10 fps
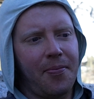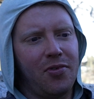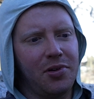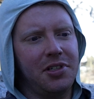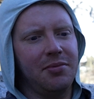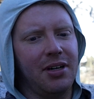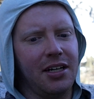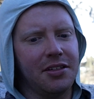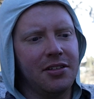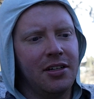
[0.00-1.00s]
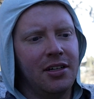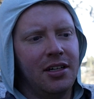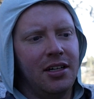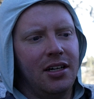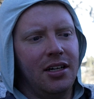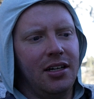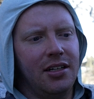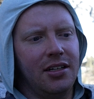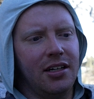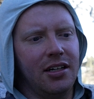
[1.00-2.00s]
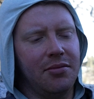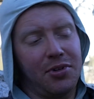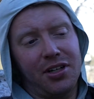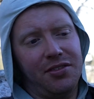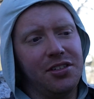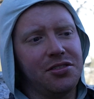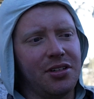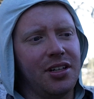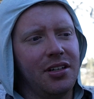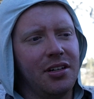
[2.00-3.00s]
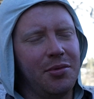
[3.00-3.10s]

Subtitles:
14 miles, and pretty good views really.